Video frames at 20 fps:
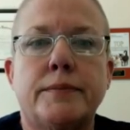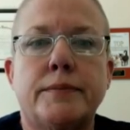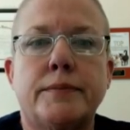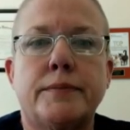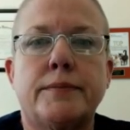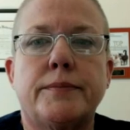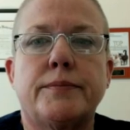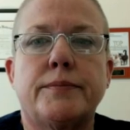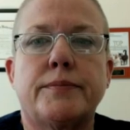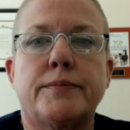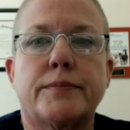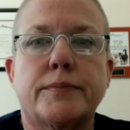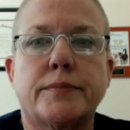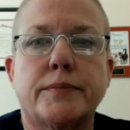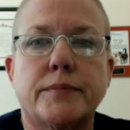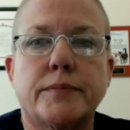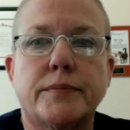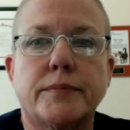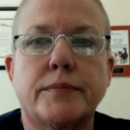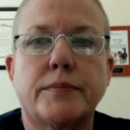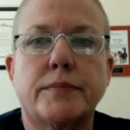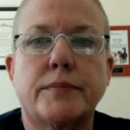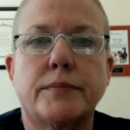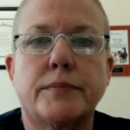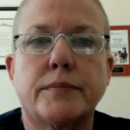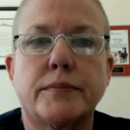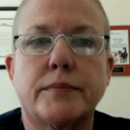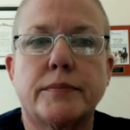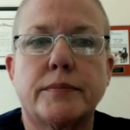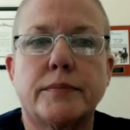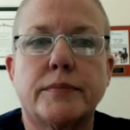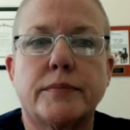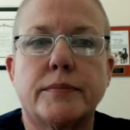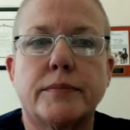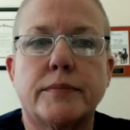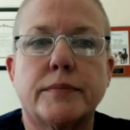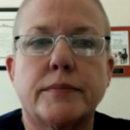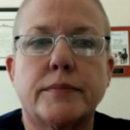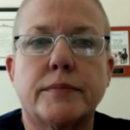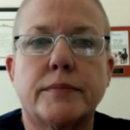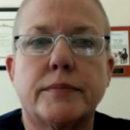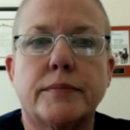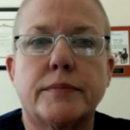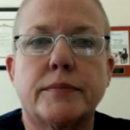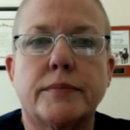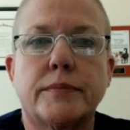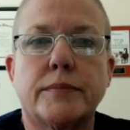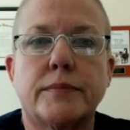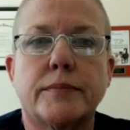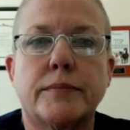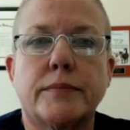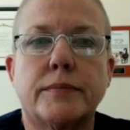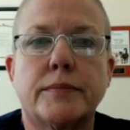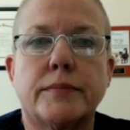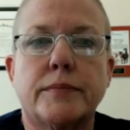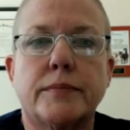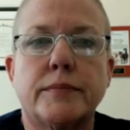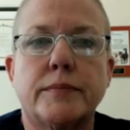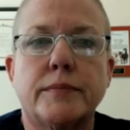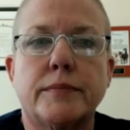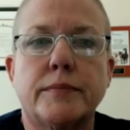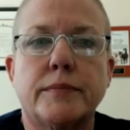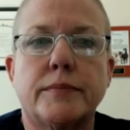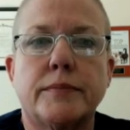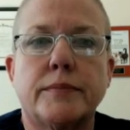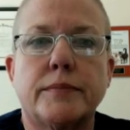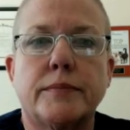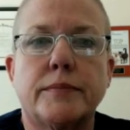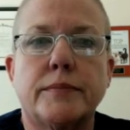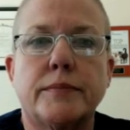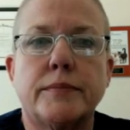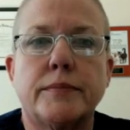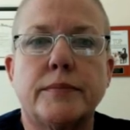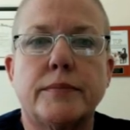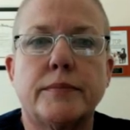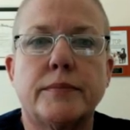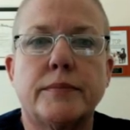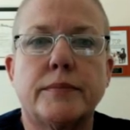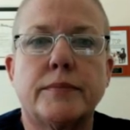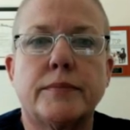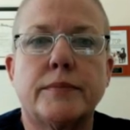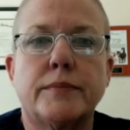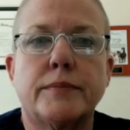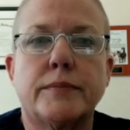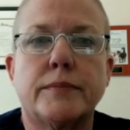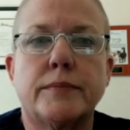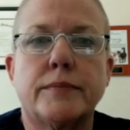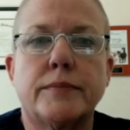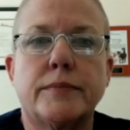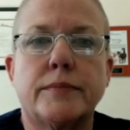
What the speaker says: (not speaking)